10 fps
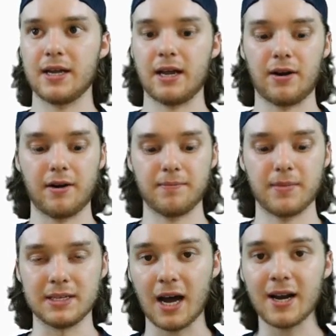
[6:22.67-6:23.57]
.inner.
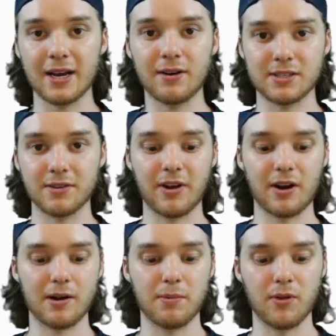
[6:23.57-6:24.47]
And .inner is a
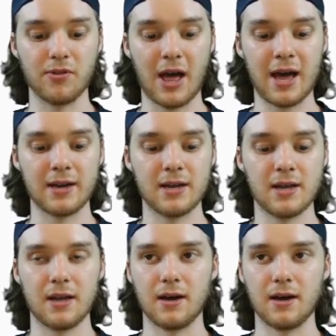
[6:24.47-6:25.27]
variable that